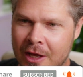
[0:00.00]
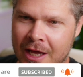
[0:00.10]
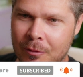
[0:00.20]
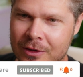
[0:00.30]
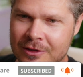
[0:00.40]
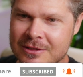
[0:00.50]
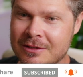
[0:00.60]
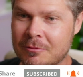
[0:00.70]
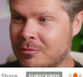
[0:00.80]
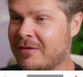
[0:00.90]
when I
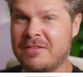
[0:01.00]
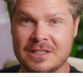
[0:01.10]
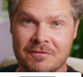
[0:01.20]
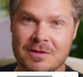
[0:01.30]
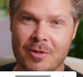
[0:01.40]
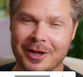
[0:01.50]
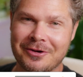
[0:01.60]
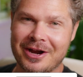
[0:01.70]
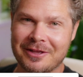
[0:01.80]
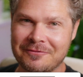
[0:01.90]
was effectively
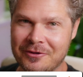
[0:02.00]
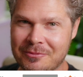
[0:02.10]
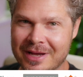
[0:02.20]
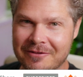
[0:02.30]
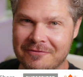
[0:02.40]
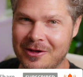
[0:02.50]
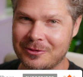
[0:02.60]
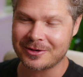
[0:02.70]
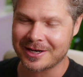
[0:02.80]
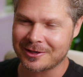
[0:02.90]
migrating from
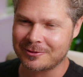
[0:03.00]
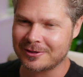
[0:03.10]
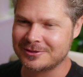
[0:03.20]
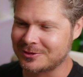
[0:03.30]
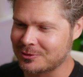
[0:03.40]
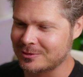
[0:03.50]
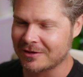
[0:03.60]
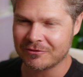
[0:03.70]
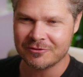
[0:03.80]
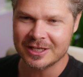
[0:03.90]
Final Cut across to
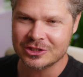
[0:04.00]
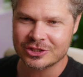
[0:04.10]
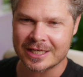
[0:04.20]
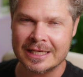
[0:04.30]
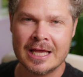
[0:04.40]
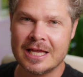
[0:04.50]
DaVinci.